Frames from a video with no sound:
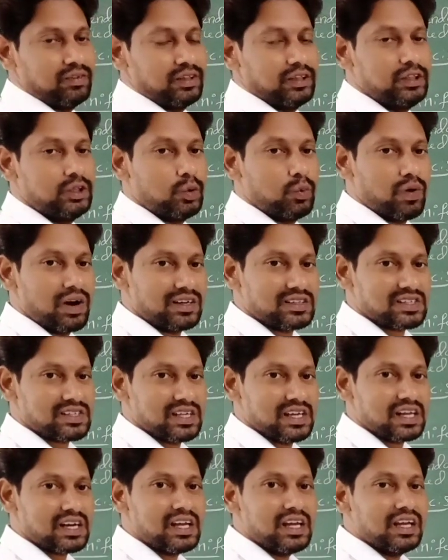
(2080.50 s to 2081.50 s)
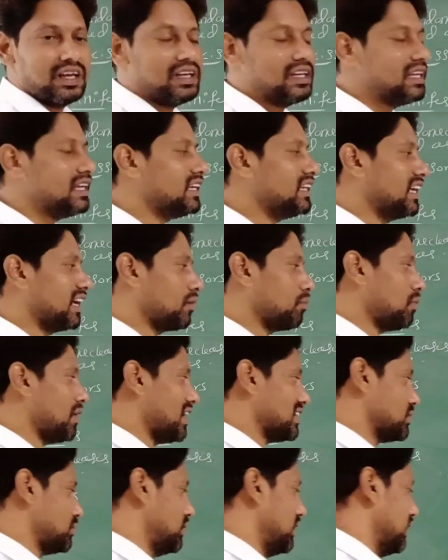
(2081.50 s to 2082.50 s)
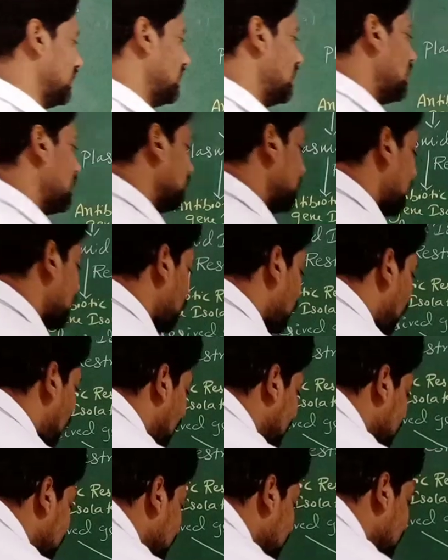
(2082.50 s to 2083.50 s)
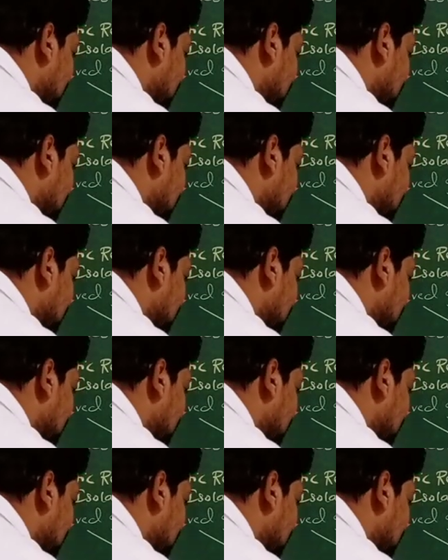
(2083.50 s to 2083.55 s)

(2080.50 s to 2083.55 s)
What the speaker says: Into what, sir? Linear plasmid. Then what we